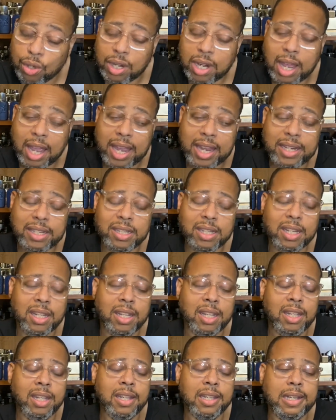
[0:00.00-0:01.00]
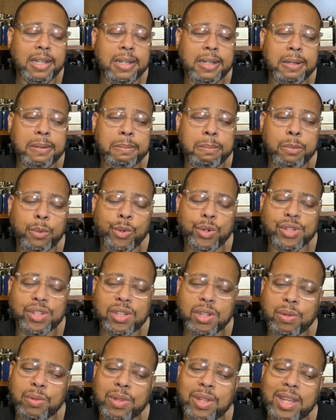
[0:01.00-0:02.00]
night, more
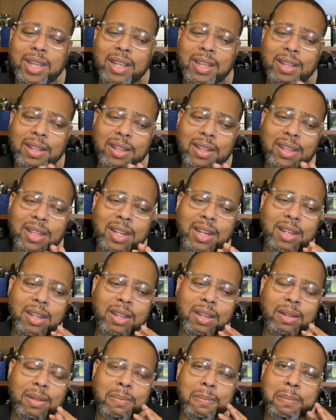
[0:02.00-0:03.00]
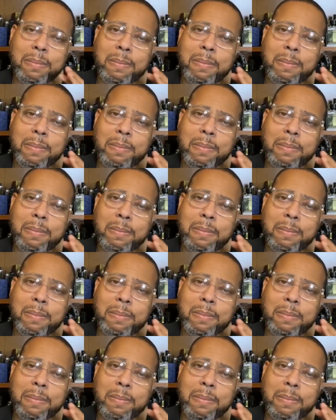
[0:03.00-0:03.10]
so than the